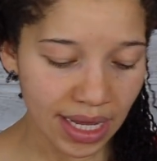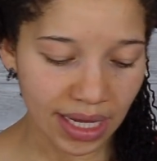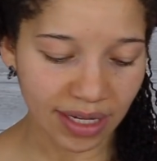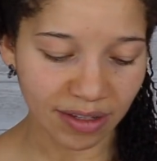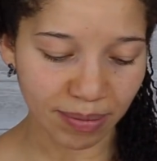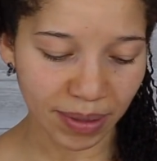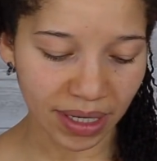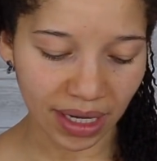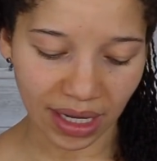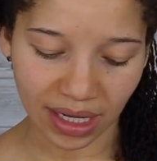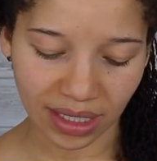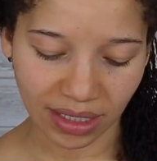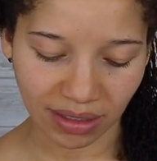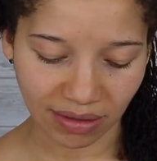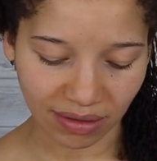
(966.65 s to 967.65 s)
is
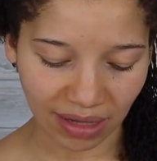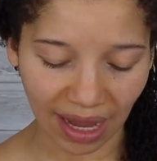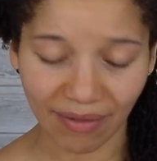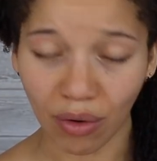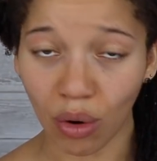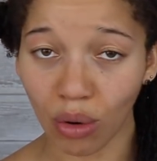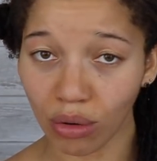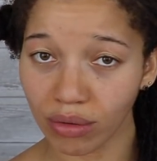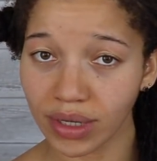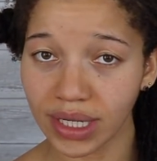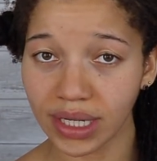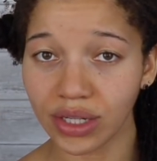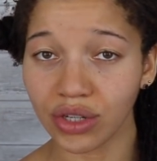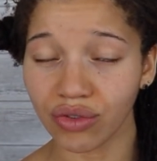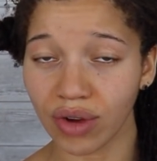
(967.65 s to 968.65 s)
because I've
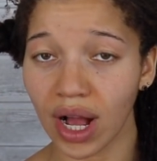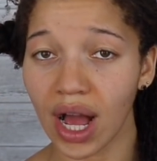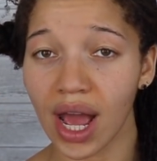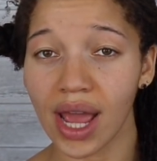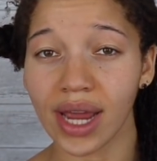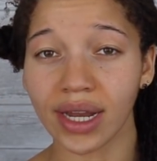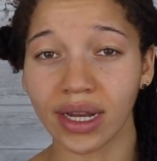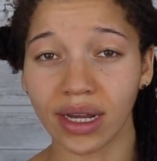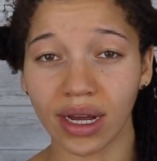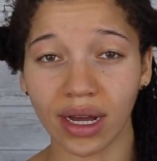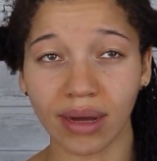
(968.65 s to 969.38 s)
already tried